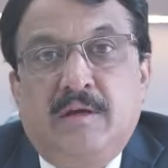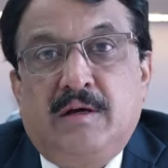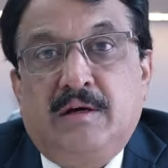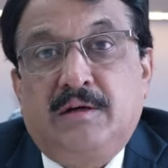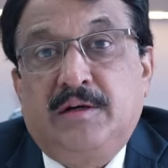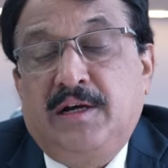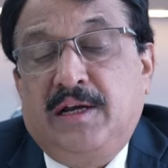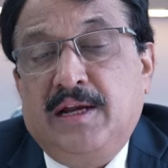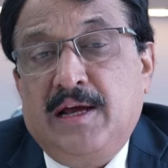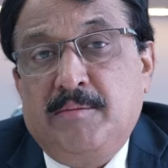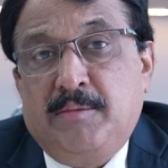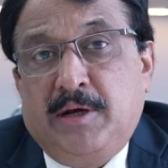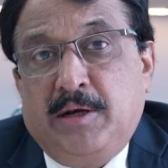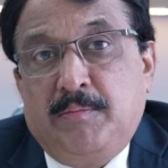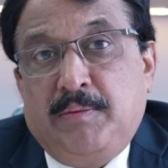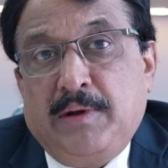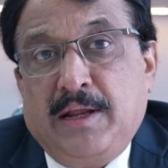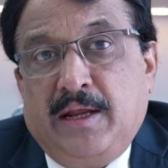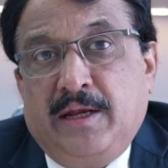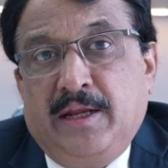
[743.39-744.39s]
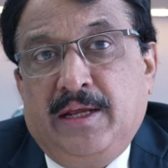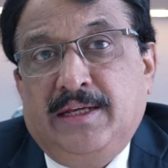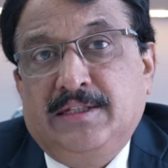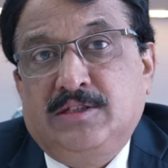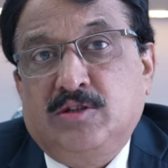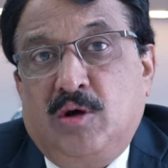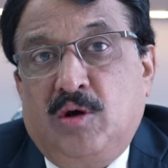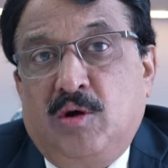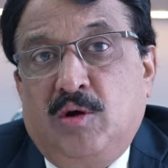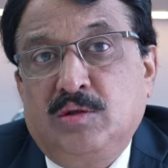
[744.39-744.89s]
Retirement planning
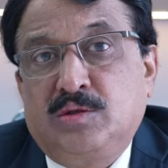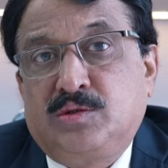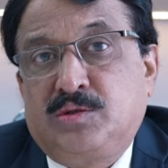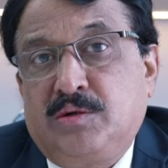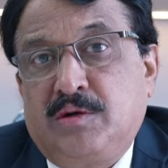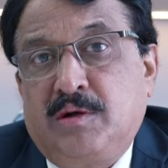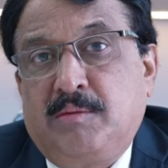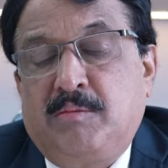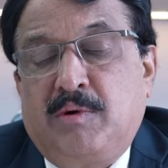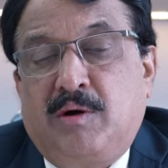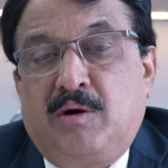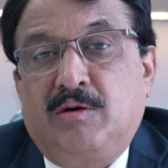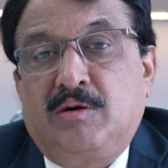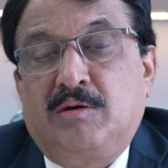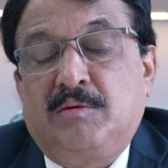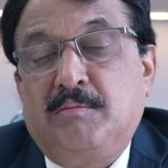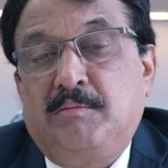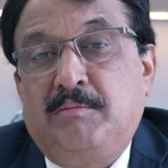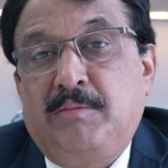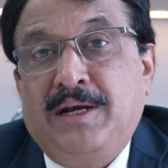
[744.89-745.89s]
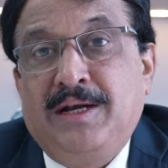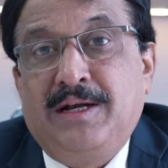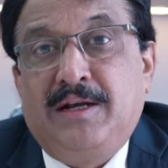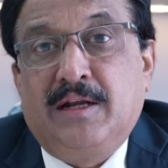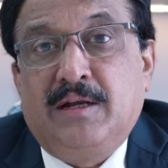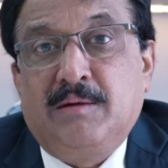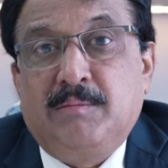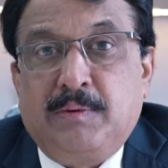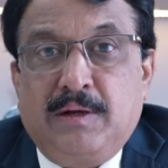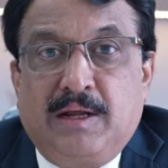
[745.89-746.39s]
is also about
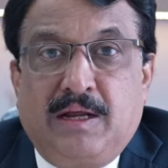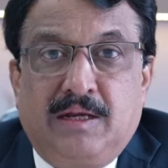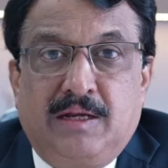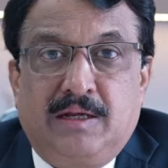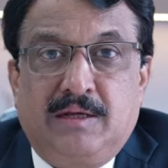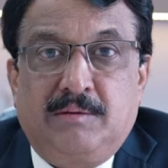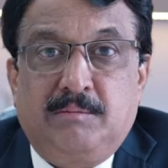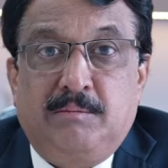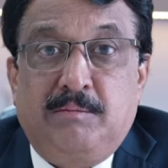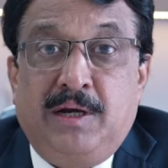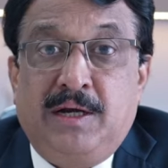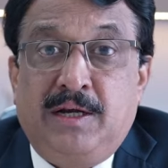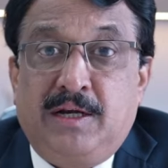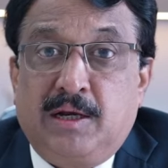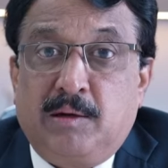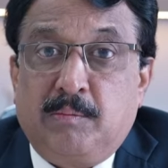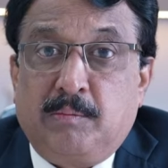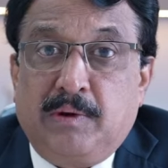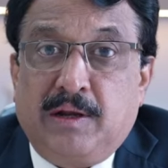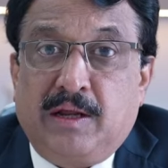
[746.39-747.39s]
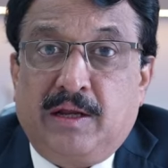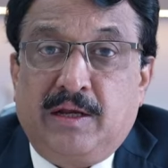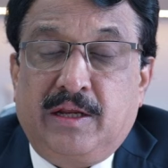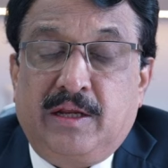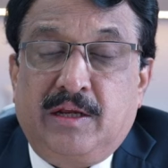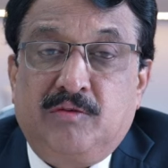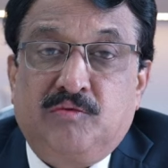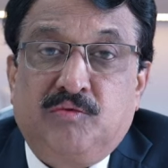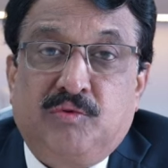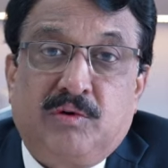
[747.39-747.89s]
mental planning. Mental
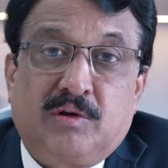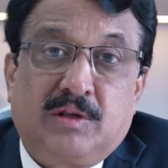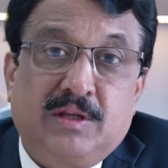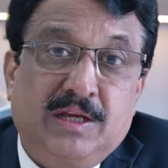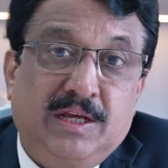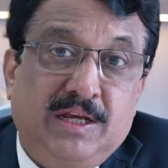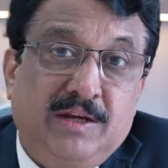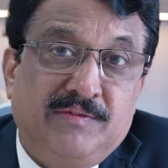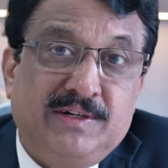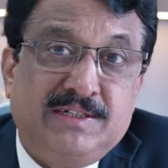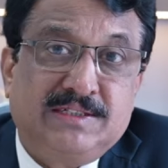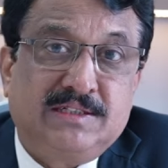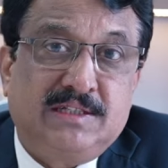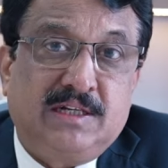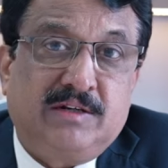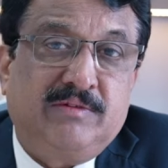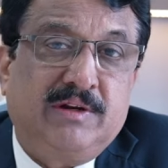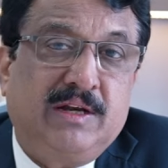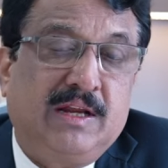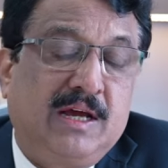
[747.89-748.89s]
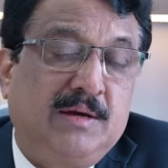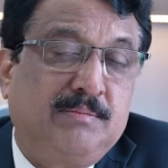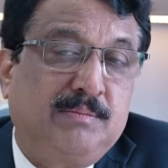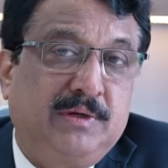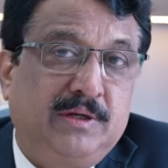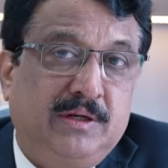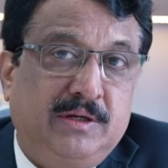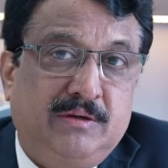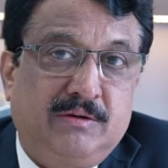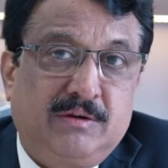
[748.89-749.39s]
planning for the events that will
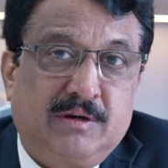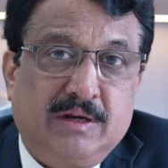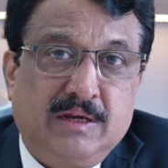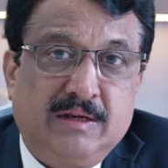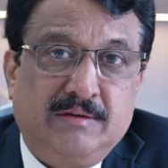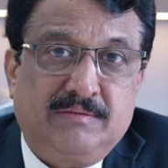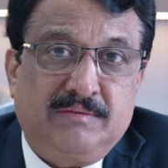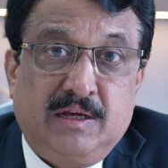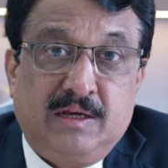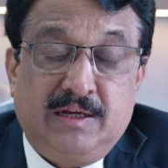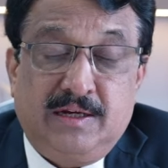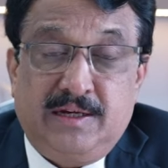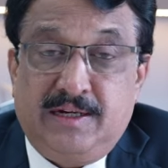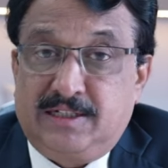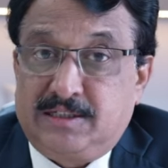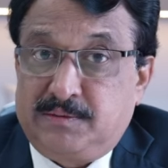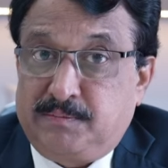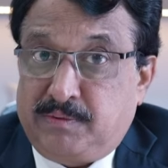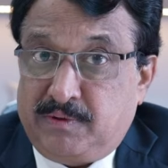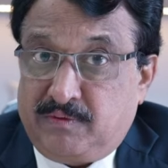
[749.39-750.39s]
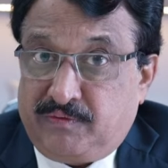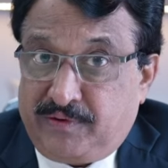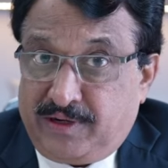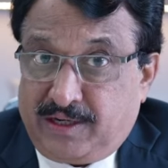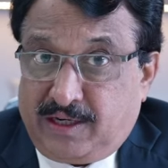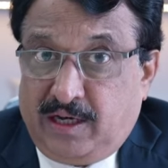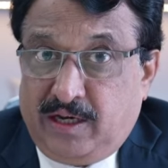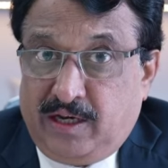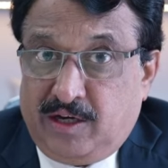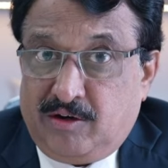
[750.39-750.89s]
happen in your life. It's
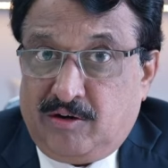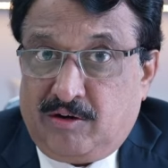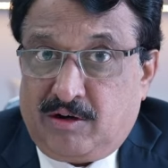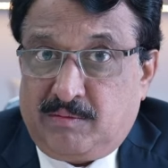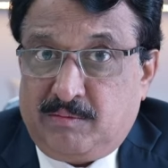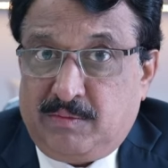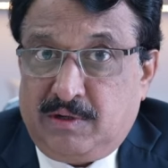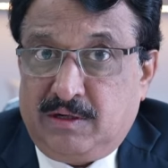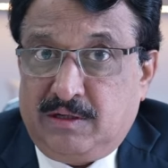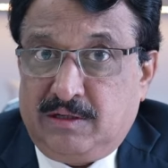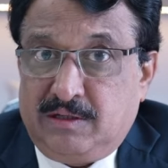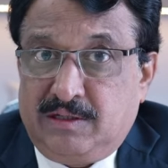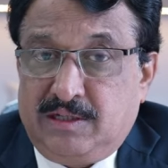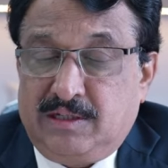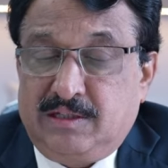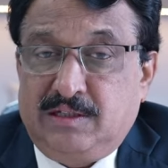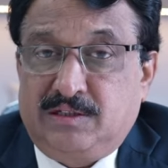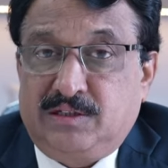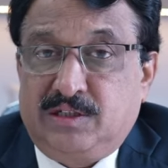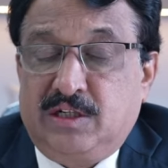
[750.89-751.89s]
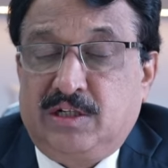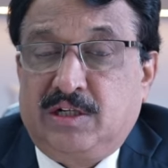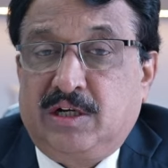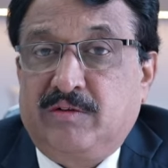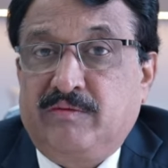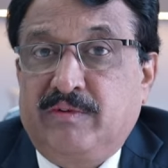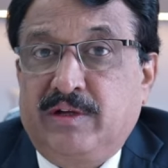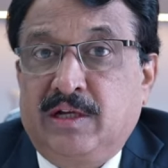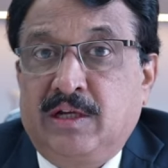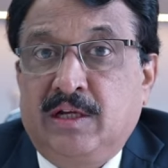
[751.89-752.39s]
perfectly normal that the
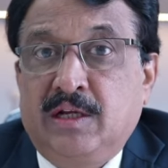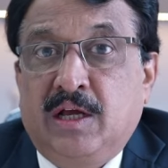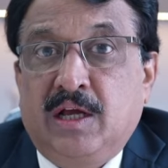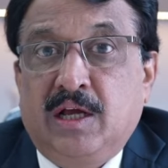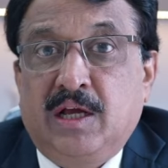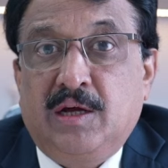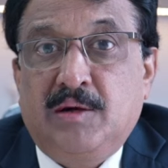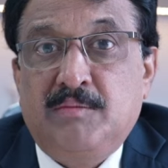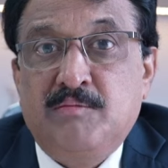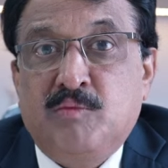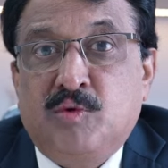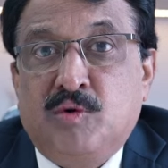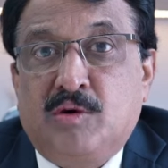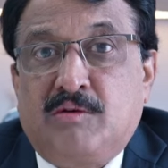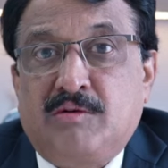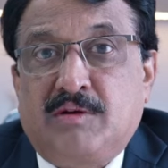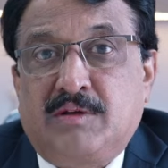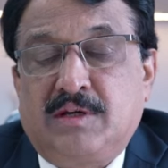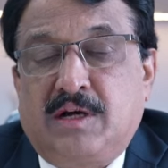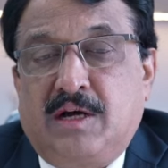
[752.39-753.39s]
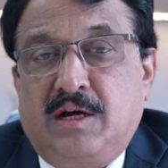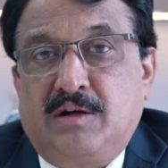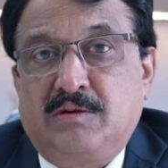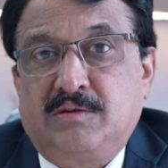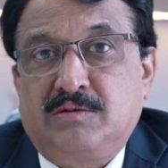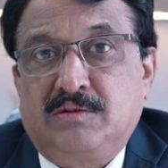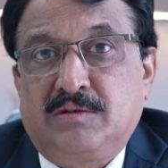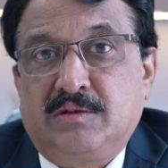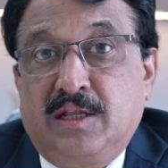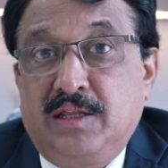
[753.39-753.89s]
children will move out of the
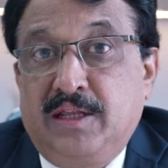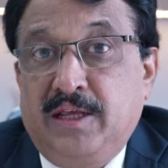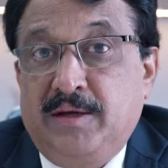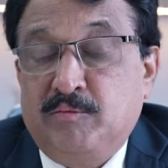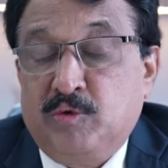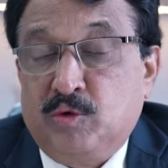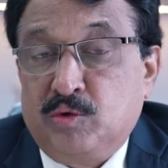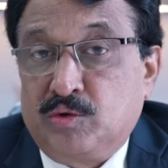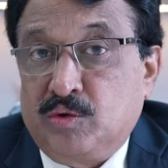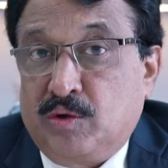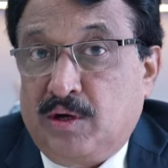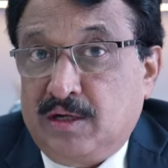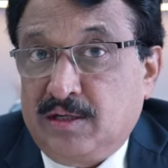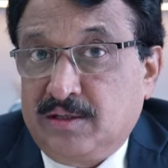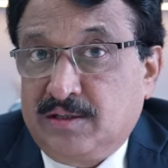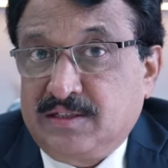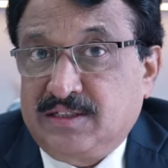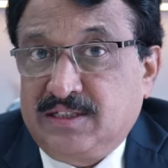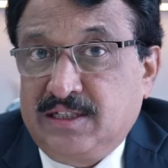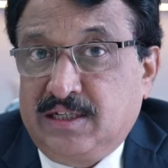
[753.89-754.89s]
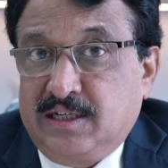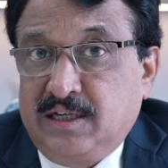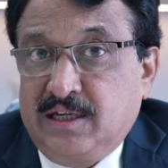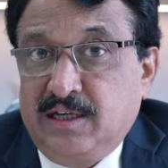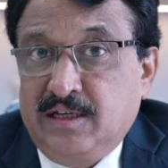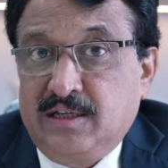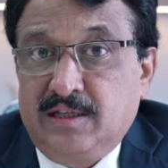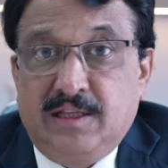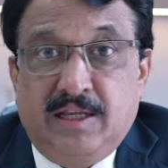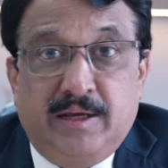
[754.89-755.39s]
house. They move to another
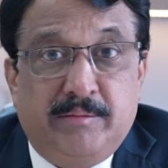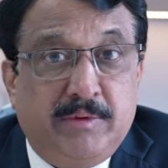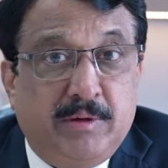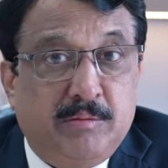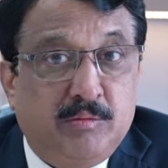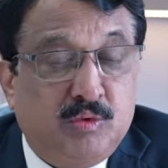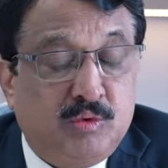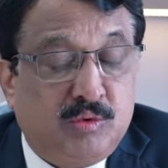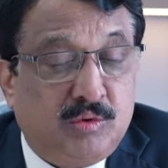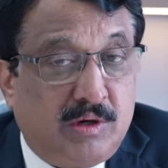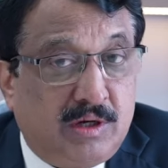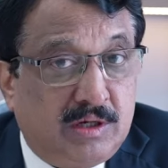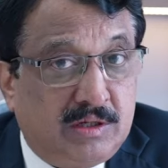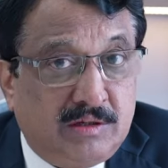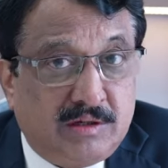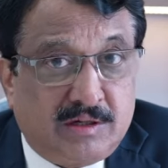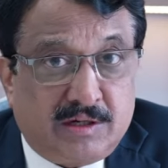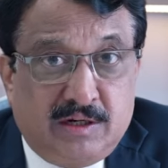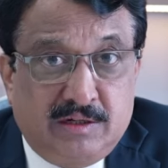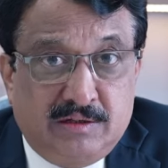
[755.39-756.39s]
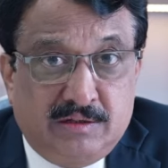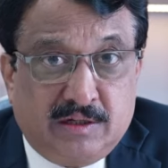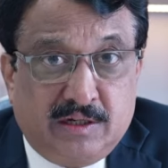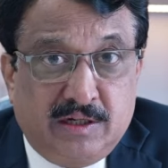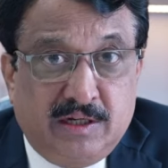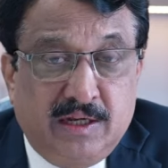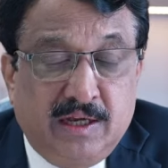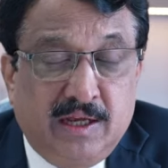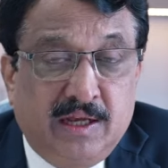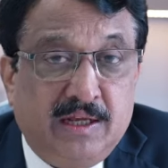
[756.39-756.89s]
city. They may move to another
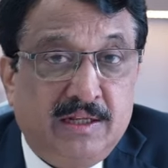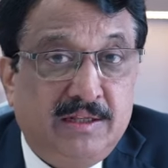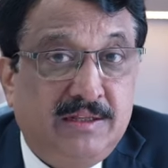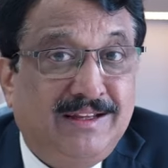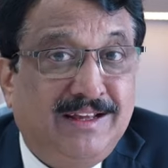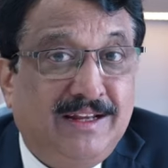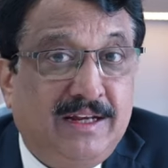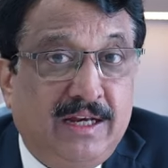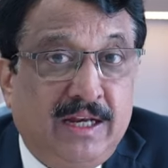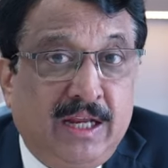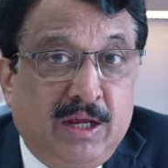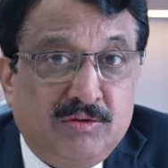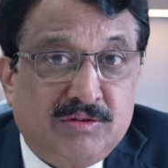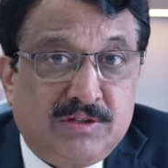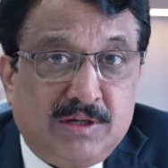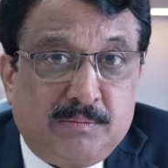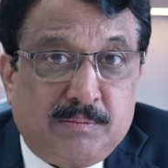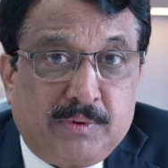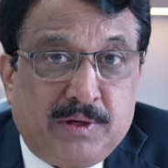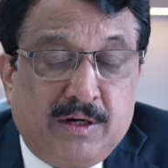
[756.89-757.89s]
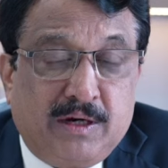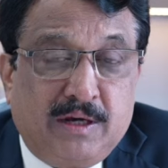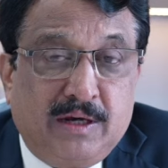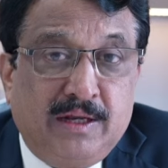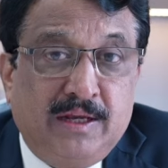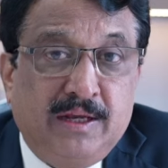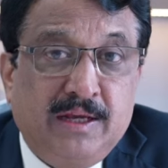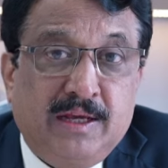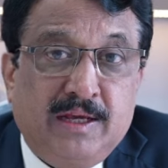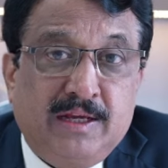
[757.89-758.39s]
country. They live
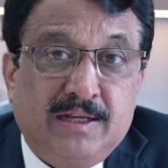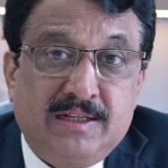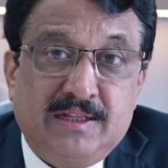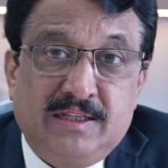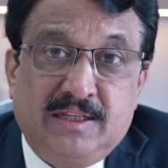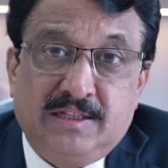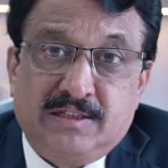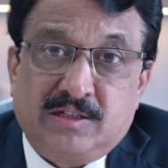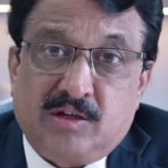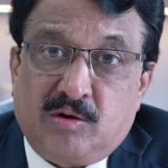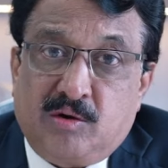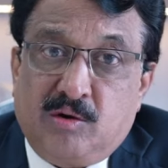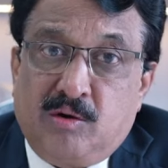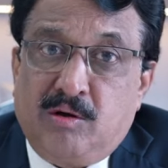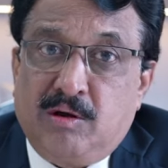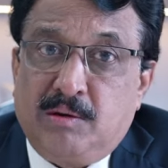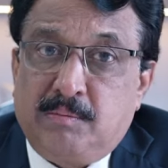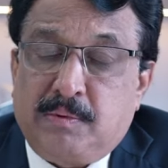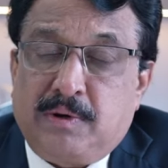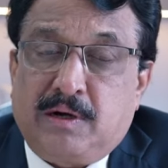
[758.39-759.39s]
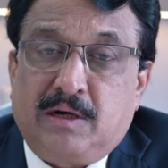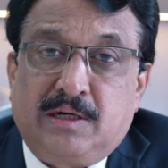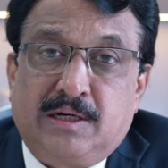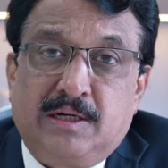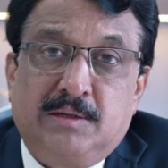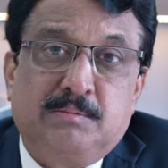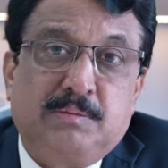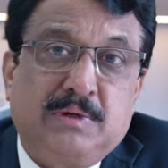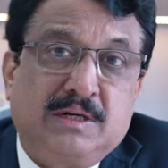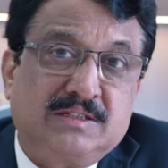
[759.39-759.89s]
separately. These are all part
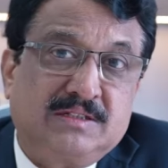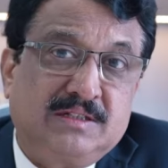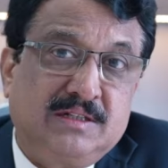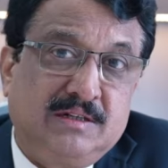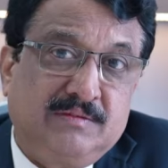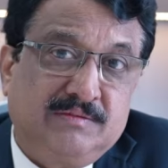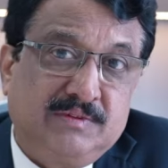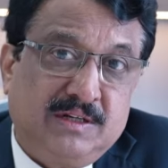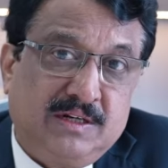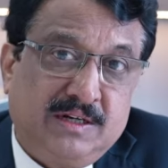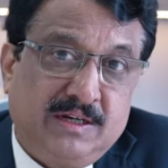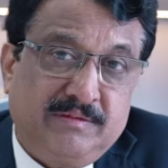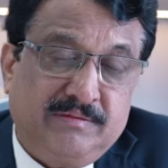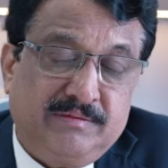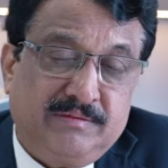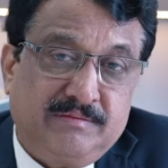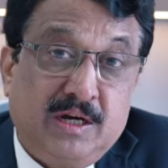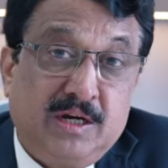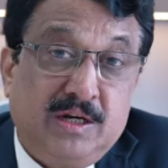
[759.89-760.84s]
and parcel of the life.